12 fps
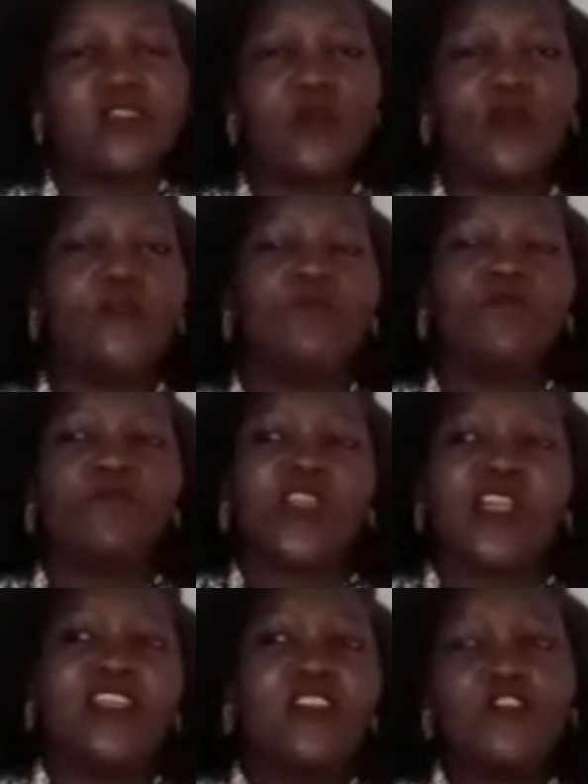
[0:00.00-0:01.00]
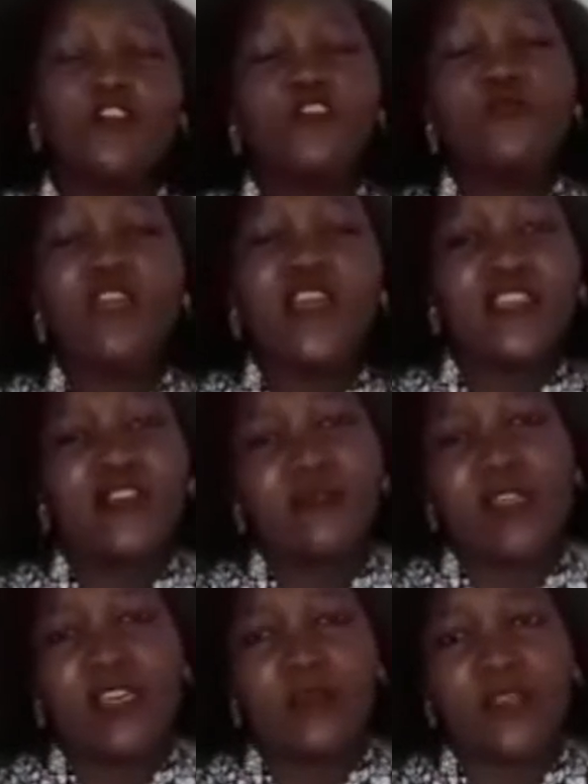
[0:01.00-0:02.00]
So let's not play the
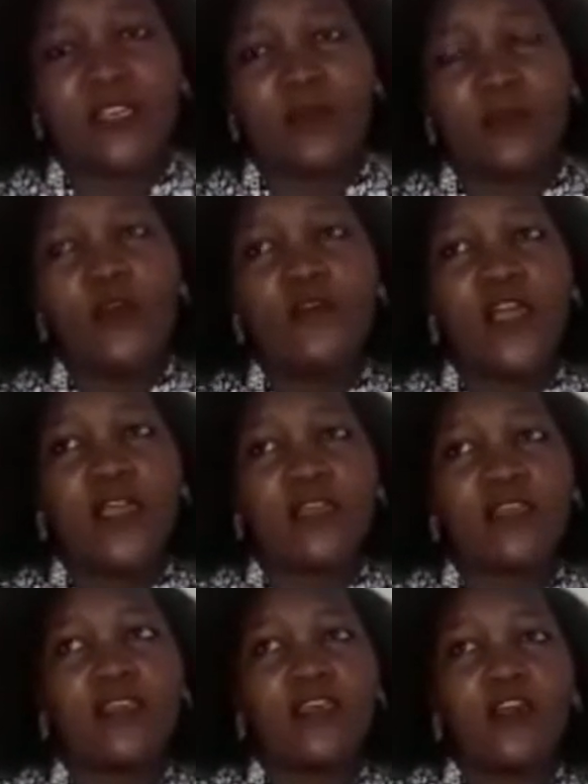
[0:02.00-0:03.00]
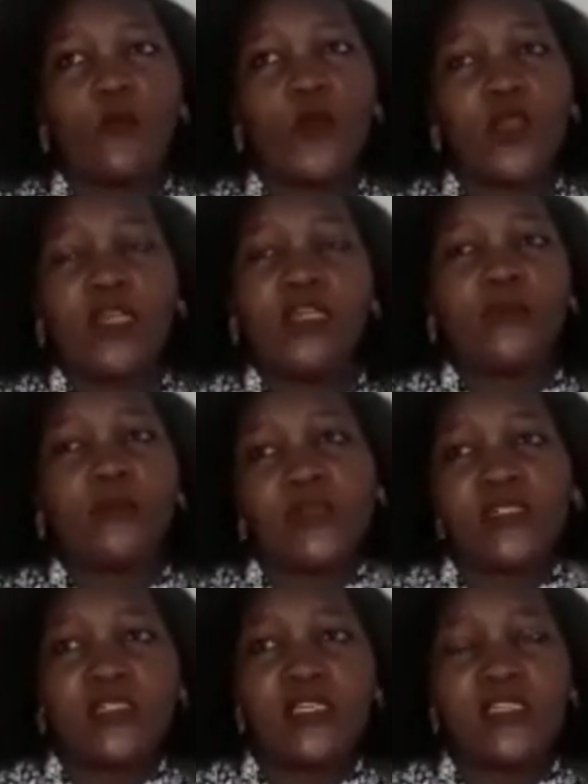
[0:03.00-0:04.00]
blame game of, like, we're in
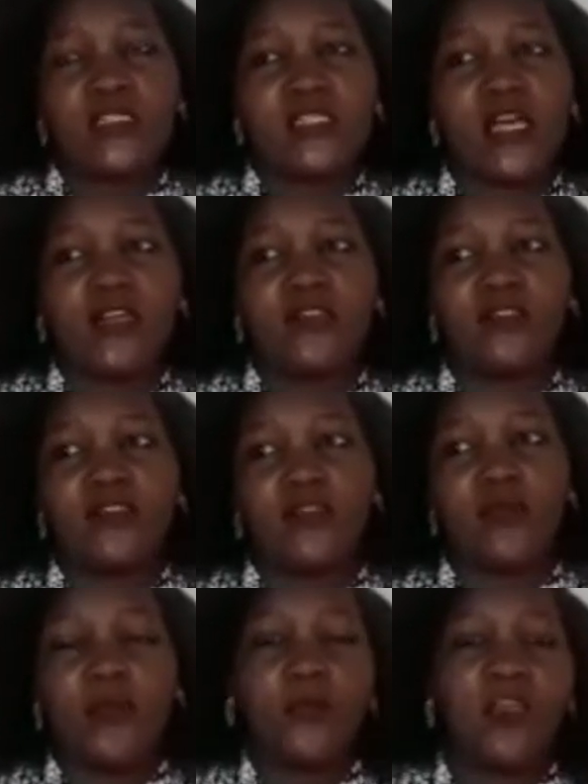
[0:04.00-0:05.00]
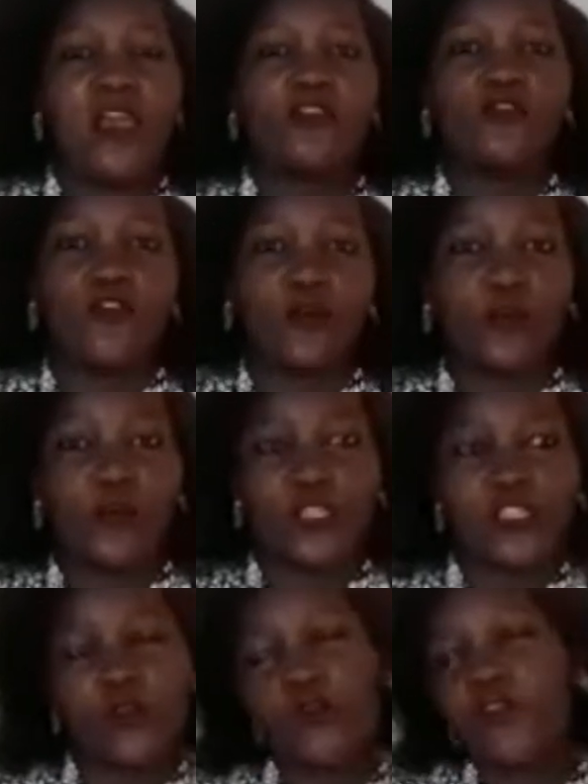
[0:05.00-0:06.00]
business and maybe I do the
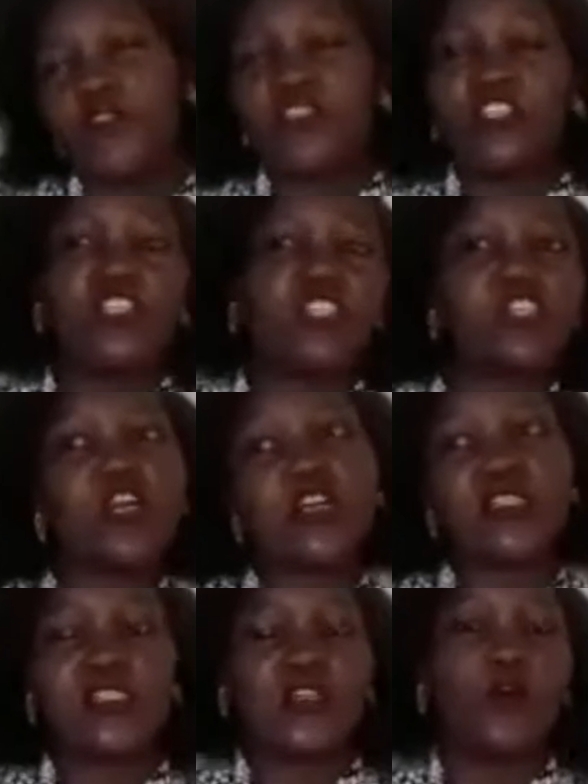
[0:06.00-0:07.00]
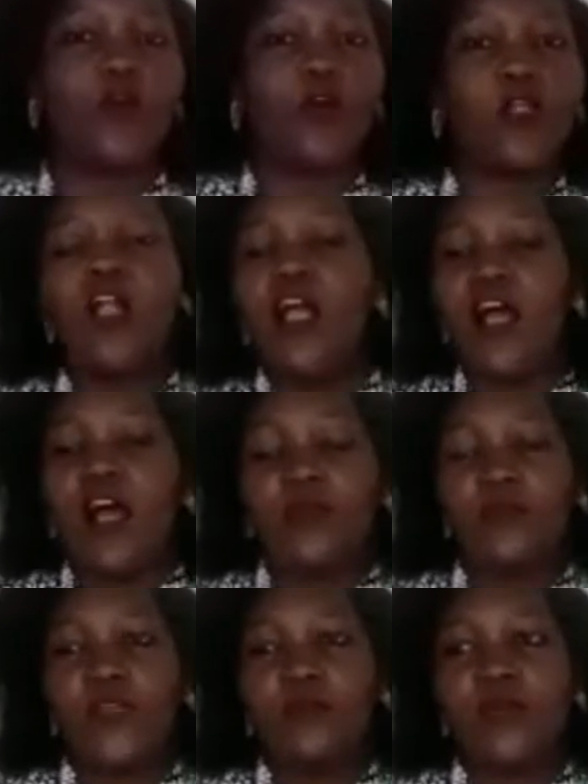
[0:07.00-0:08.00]
printing on the t-shirts and all,
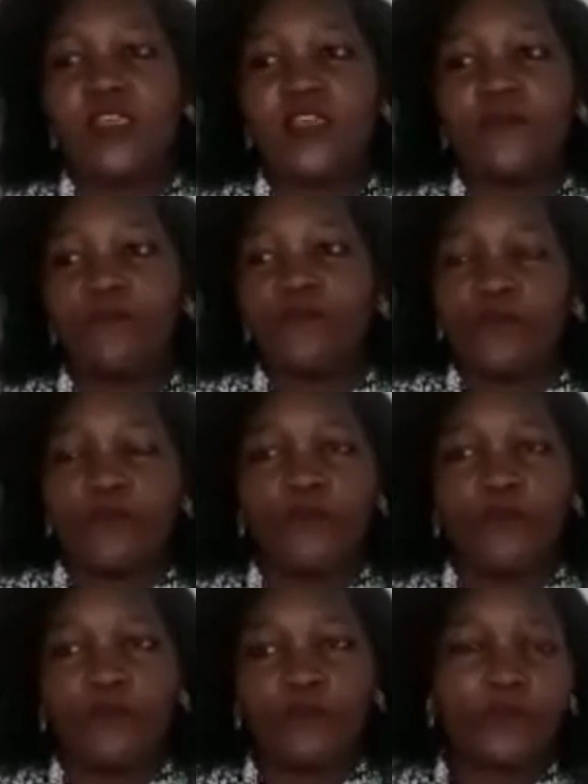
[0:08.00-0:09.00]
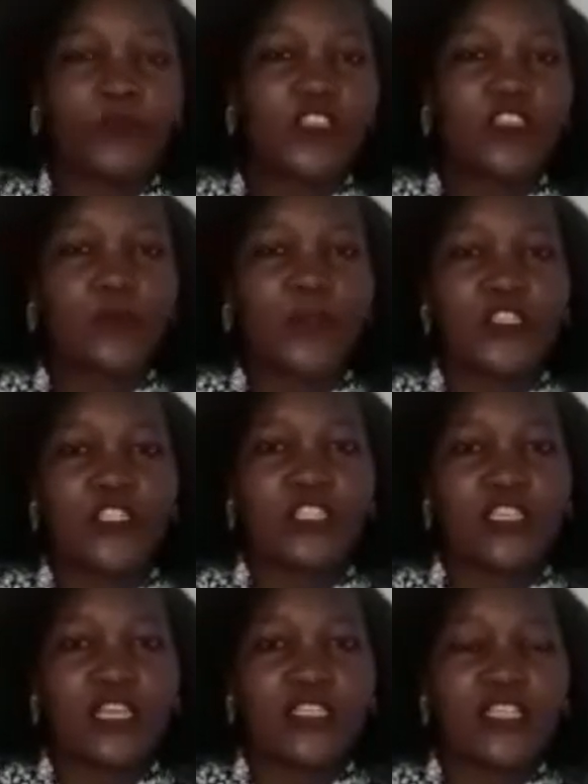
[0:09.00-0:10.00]
and maybe this
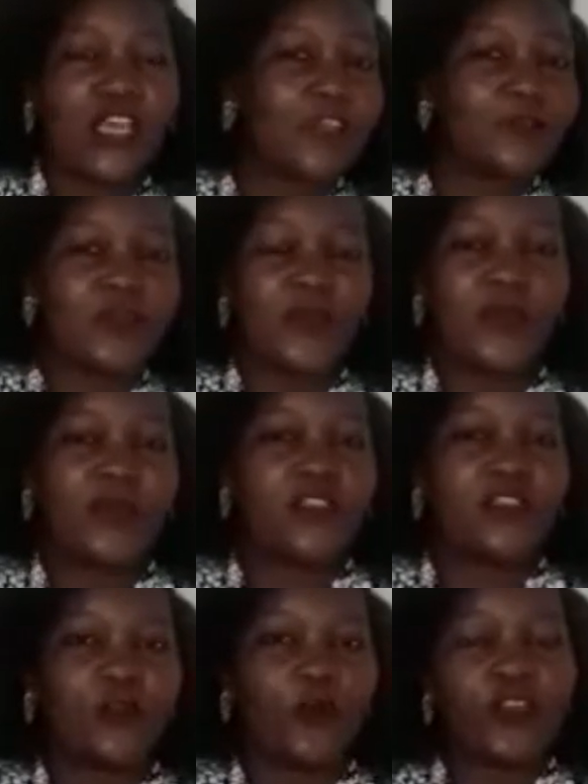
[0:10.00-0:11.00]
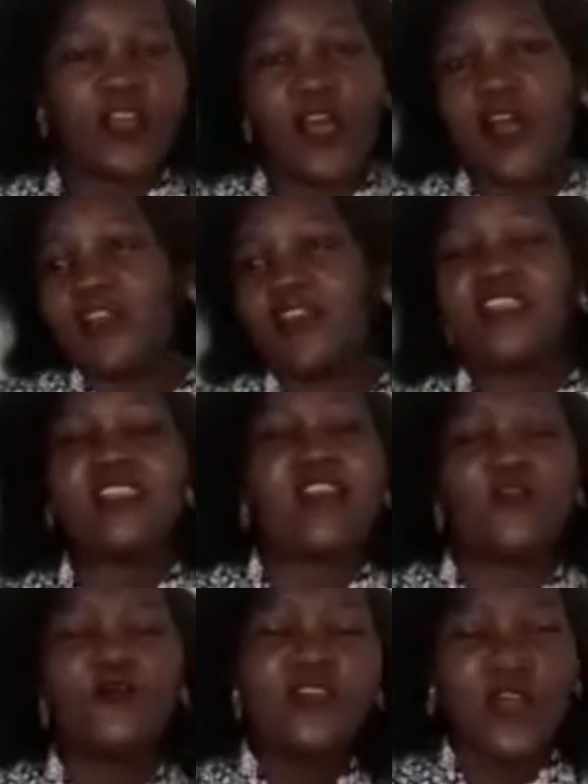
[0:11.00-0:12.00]
particular time someone makes order and things
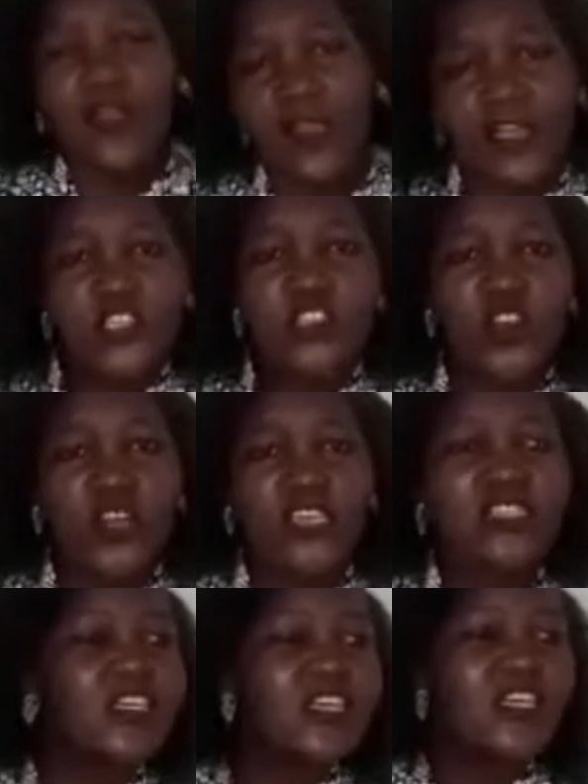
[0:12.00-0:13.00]
are not aligned right.